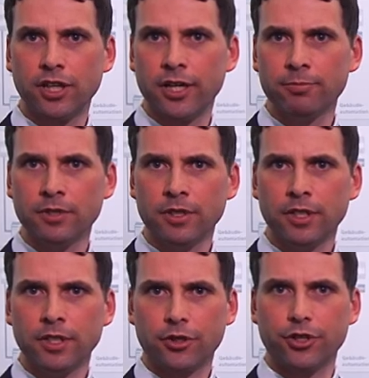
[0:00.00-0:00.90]
time,
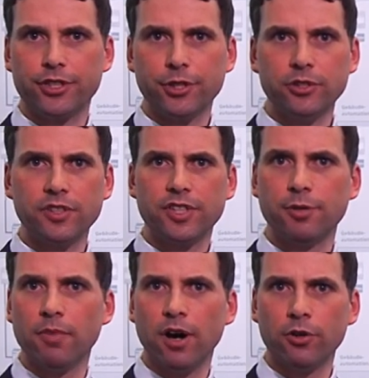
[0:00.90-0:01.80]
reduces the
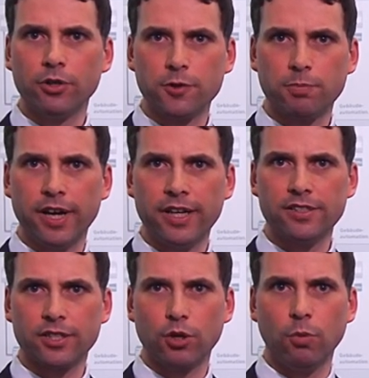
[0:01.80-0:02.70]
amount of
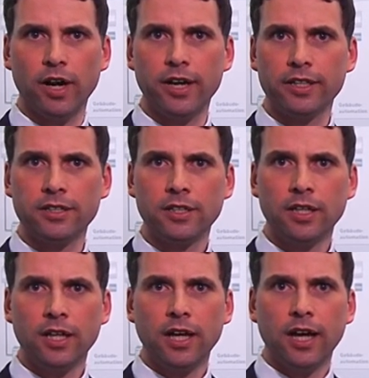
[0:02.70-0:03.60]
space required
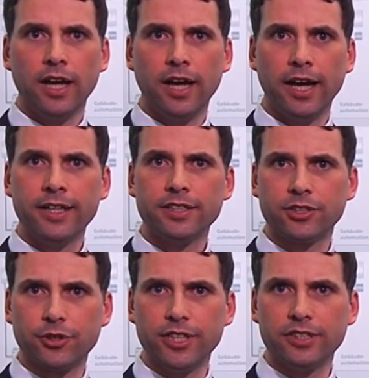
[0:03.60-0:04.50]
and
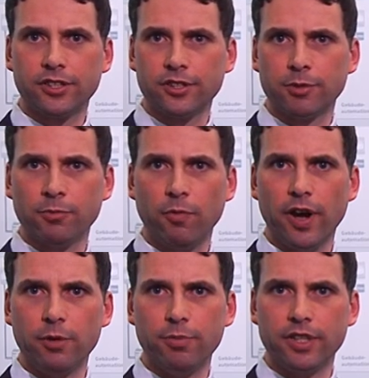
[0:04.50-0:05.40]
increases system
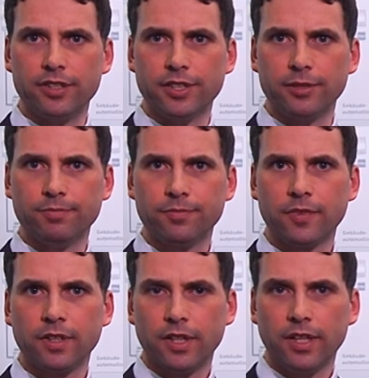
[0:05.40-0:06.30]
availability.
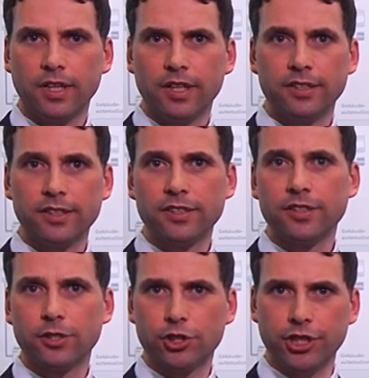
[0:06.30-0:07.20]
This
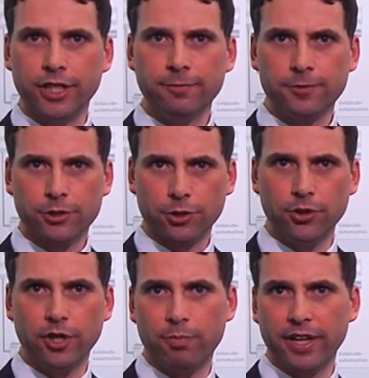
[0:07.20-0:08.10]
is achieved
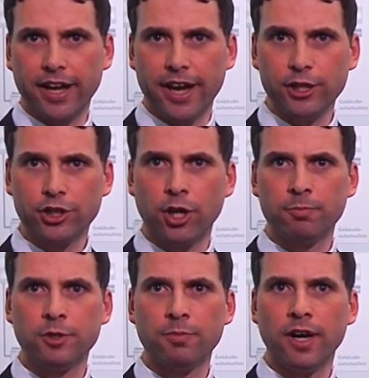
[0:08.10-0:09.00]
through
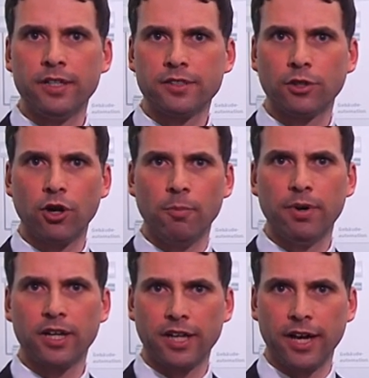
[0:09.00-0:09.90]
application-optimized and
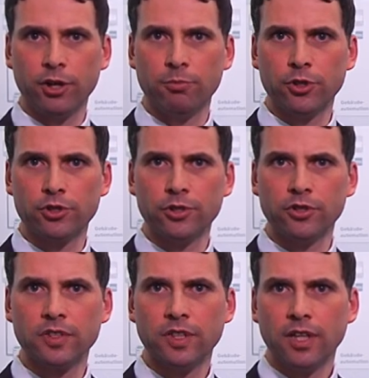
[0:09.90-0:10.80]
compact I.O.
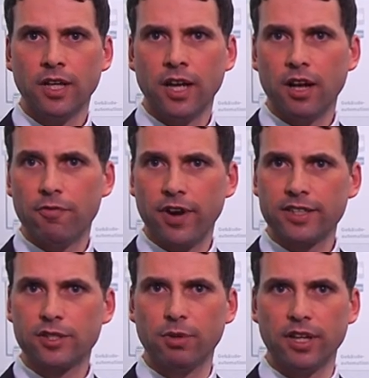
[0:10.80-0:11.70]
modules, a
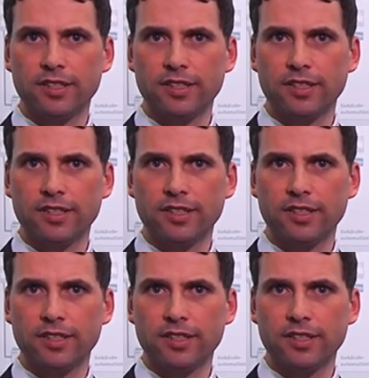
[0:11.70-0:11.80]
flexible